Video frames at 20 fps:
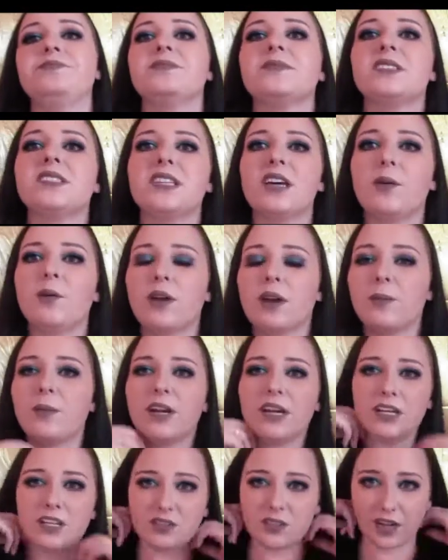So what I'm going
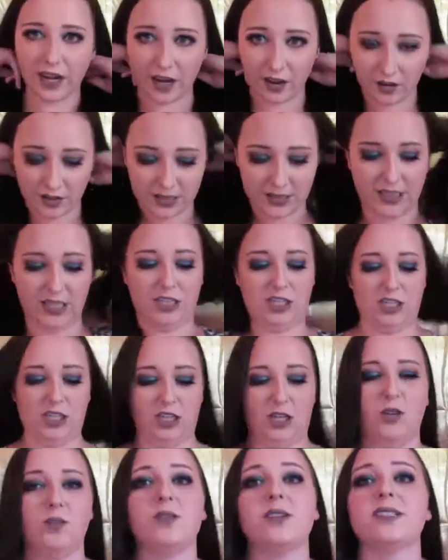to do now is get
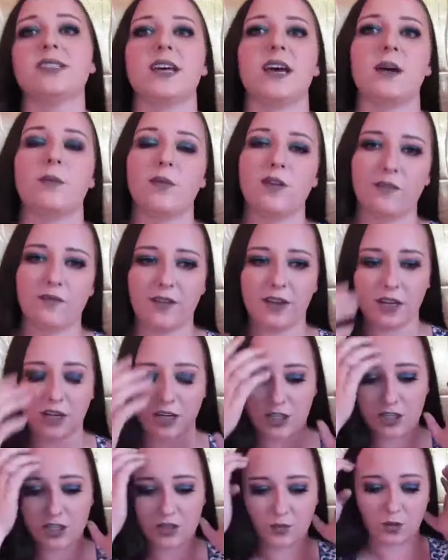you some
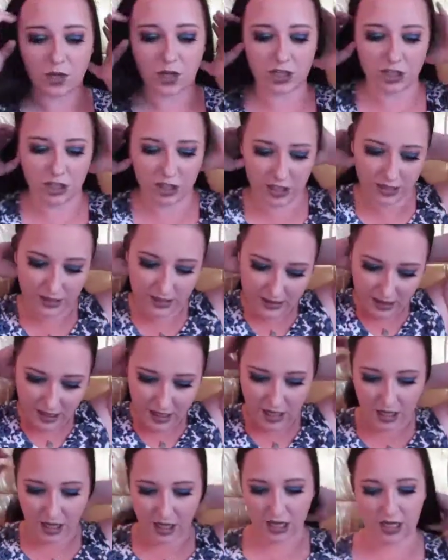finger swatches
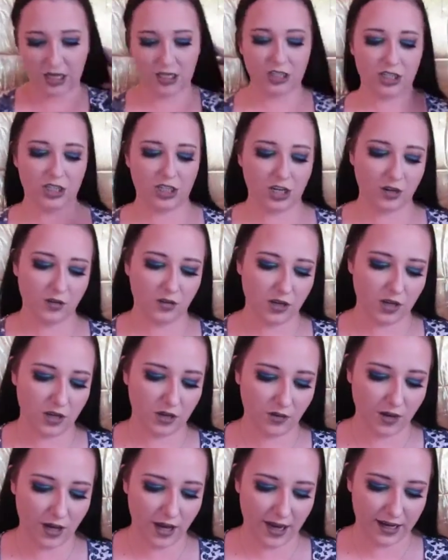and show
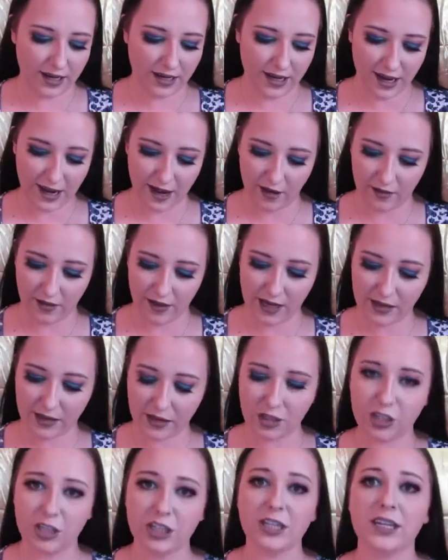you kind of how they
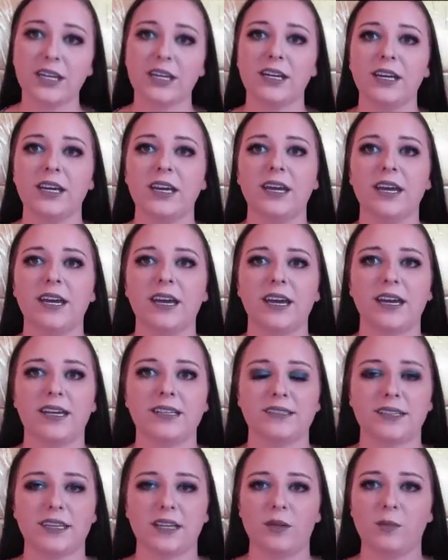look.
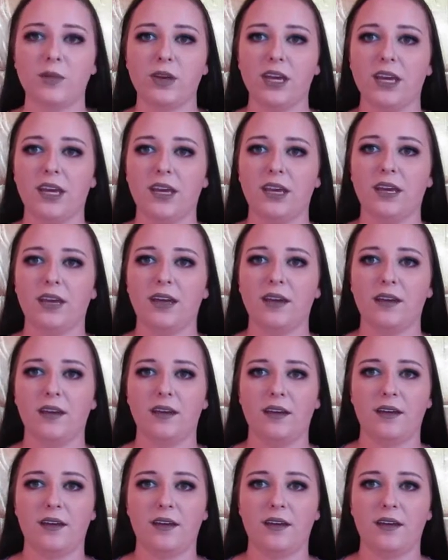It's going to be...